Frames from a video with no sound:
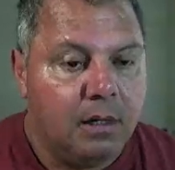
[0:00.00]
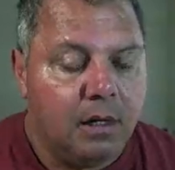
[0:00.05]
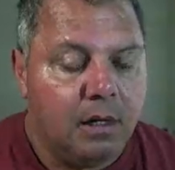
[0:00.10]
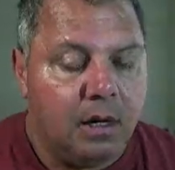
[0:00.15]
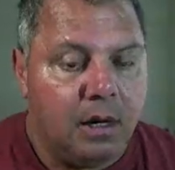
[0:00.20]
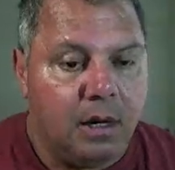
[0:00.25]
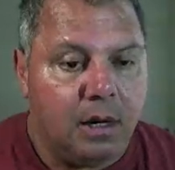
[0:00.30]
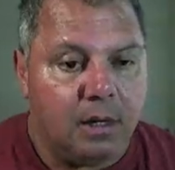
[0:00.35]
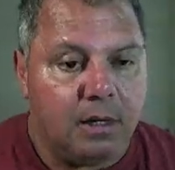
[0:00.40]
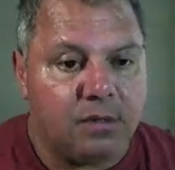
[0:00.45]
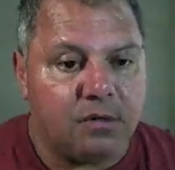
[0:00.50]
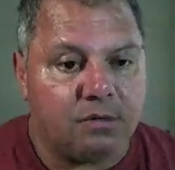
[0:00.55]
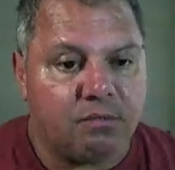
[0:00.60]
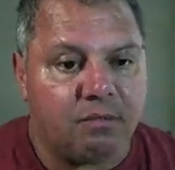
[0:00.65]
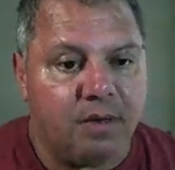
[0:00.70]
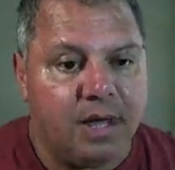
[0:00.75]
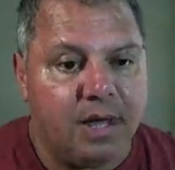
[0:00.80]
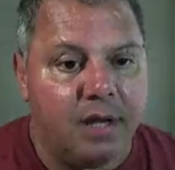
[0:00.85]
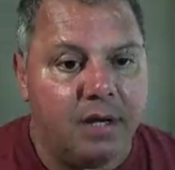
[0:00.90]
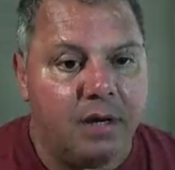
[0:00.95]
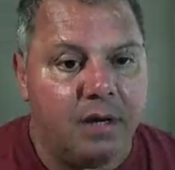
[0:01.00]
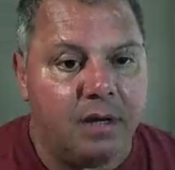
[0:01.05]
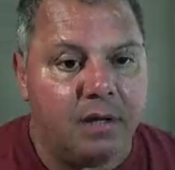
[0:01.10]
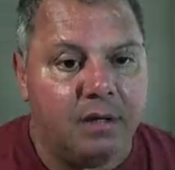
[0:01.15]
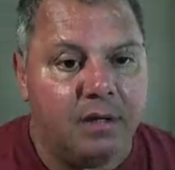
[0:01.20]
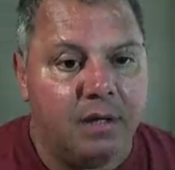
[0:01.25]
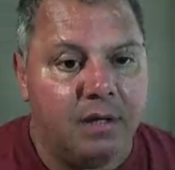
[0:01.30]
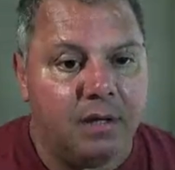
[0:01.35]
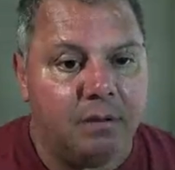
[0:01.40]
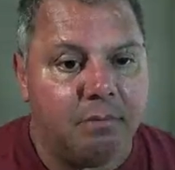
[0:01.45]
There's a rating on
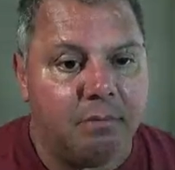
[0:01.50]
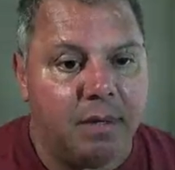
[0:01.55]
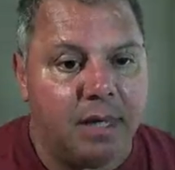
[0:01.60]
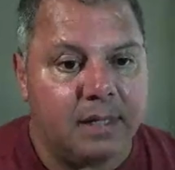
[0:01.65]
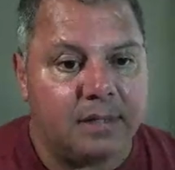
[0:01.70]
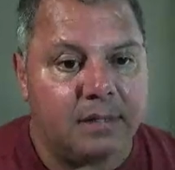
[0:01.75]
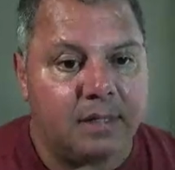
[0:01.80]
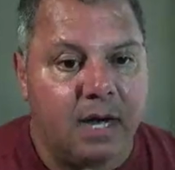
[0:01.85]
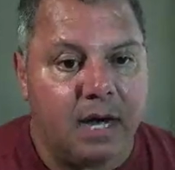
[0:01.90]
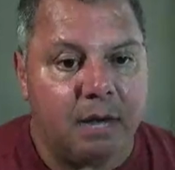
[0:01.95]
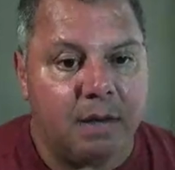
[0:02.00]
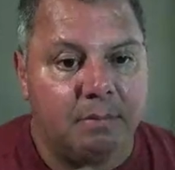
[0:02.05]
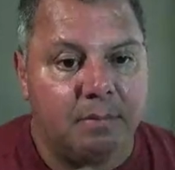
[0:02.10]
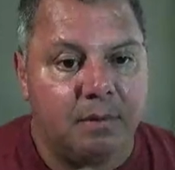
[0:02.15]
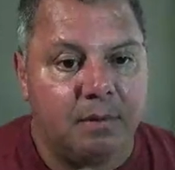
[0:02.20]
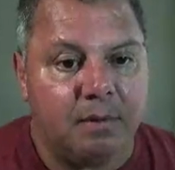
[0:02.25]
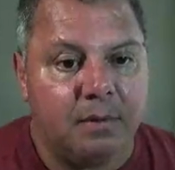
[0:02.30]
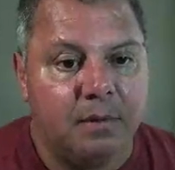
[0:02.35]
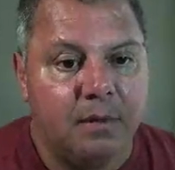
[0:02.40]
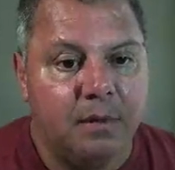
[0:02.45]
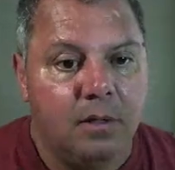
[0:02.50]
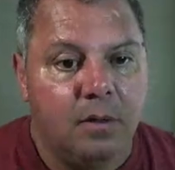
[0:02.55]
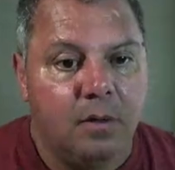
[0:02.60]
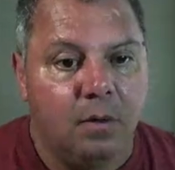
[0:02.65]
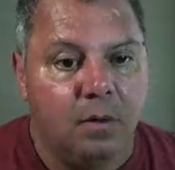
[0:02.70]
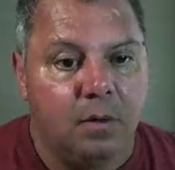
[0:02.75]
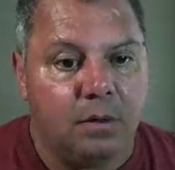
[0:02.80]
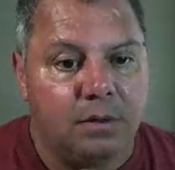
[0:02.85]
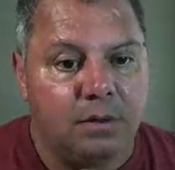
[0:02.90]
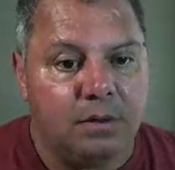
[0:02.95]
here: PEX copper
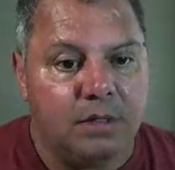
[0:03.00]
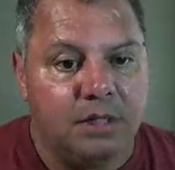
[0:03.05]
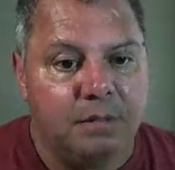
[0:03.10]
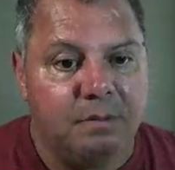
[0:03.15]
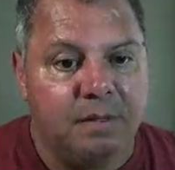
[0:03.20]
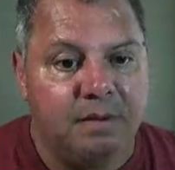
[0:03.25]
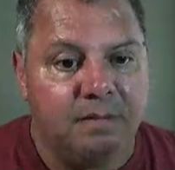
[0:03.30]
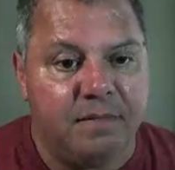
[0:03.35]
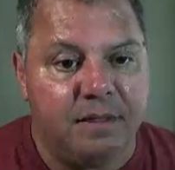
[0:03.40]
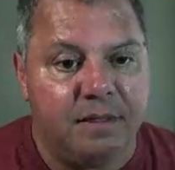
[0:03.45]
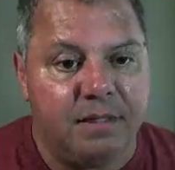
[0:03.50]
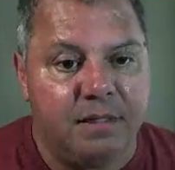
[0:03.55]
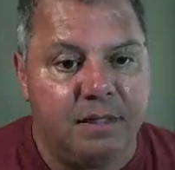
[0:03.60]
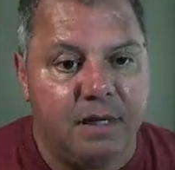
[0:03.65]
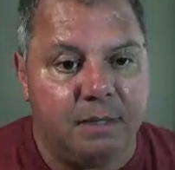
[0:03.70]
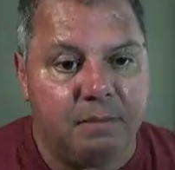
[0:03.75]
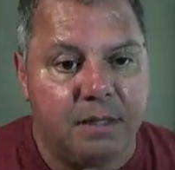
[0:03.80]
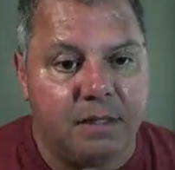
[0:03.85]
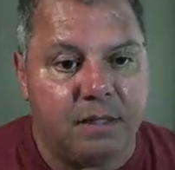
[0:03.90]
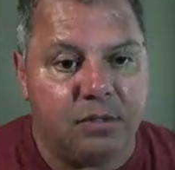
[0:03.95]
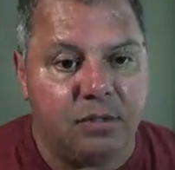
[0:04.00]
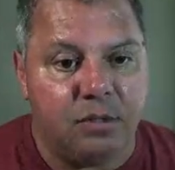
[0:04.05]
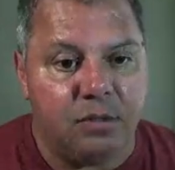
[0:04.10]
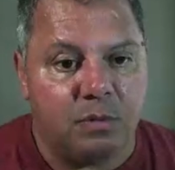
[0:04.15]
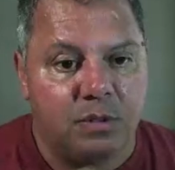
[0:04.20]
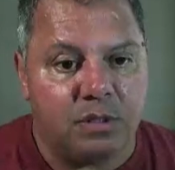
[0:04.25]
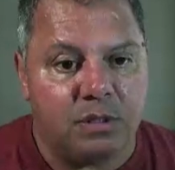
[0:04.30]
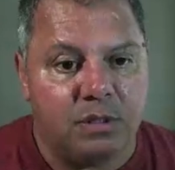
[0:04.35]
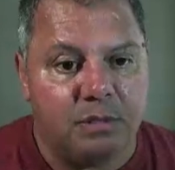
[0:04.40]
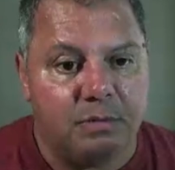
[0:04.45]
or CPVC. I'm not sure
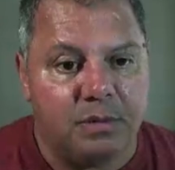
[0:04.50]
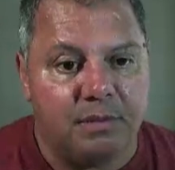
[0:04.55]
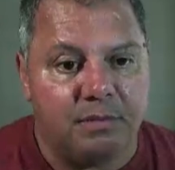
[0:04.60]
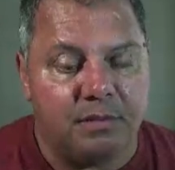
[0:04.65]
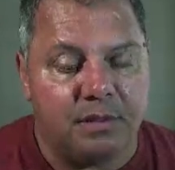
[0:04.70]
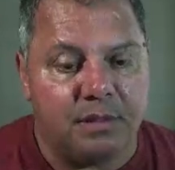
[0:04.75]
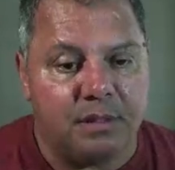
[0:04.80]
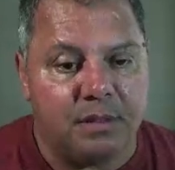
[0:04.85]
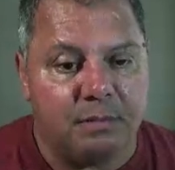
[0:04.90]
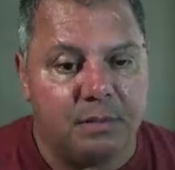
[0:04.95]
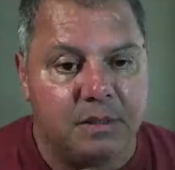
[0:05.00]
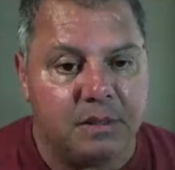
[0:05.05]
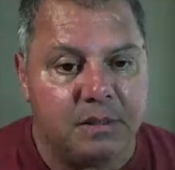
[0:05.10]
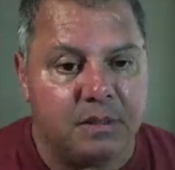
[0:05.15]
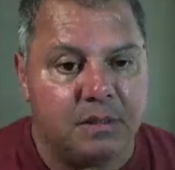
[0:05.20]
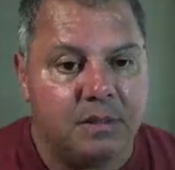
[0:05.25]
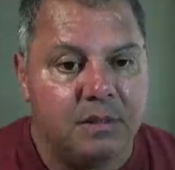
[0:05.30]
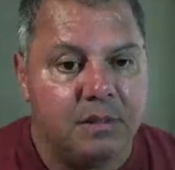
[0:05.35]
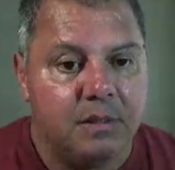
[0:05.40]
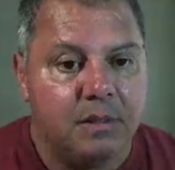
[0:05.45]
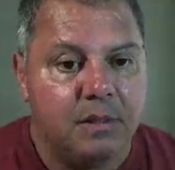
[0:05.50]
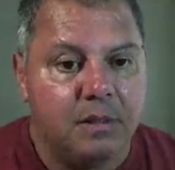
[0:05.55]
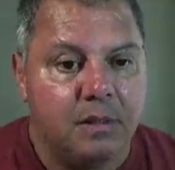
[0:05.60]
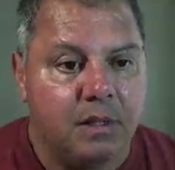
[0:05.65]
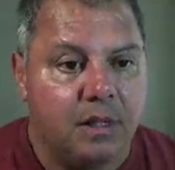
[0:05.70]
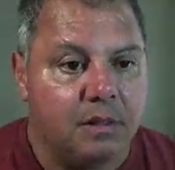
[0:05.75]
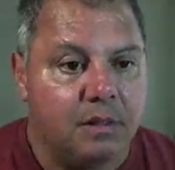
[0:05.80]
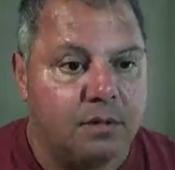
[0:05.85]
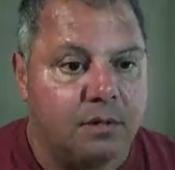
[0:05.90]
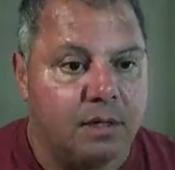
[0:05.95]
what CPVC means.
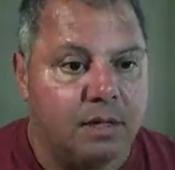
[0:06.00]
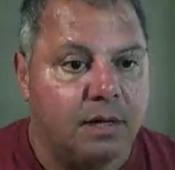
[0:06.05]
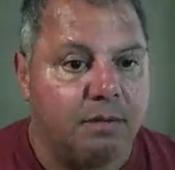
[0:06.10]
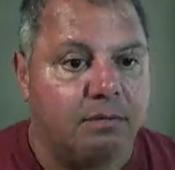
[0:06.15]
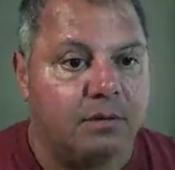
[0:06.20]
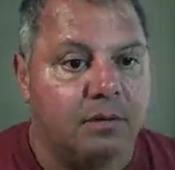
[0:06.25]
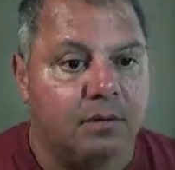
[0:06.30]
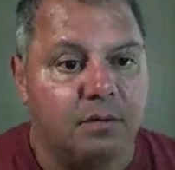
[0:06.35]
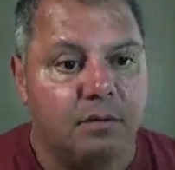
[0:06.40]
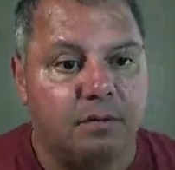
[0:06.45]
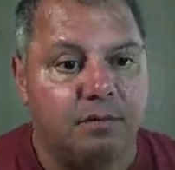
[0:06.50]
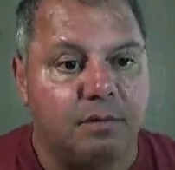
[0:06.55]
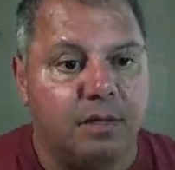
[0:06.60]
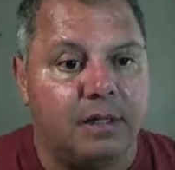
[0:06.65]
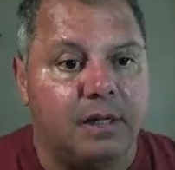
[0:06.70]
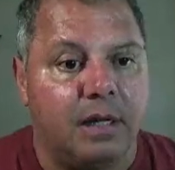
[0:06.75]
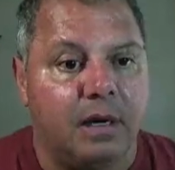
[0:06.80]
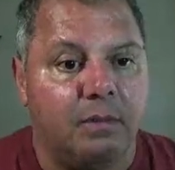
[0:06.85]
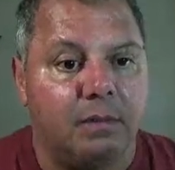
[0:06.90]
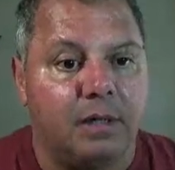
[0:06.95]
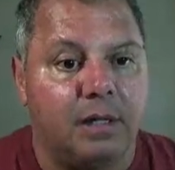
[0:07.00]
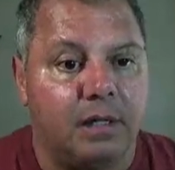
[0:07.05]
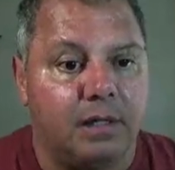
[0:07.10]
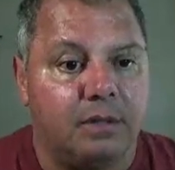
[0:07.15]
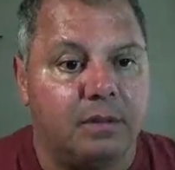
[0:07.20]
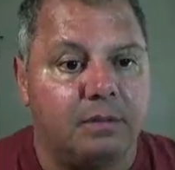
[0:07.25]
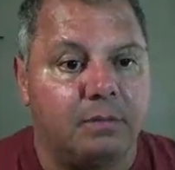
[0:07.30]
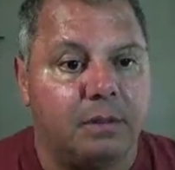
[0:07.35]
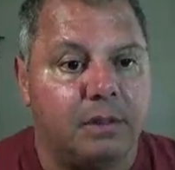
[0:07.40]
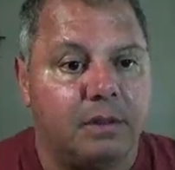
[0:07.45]
Okay, so I'd have to find out what that
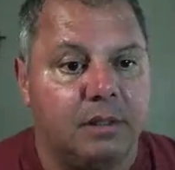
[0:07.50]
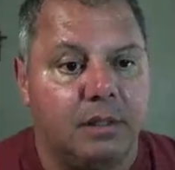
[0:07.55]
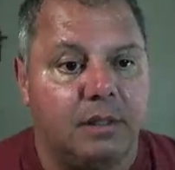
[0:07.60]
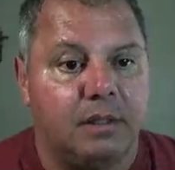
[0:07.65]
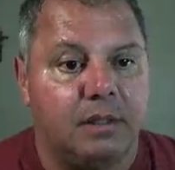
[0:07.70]
is, but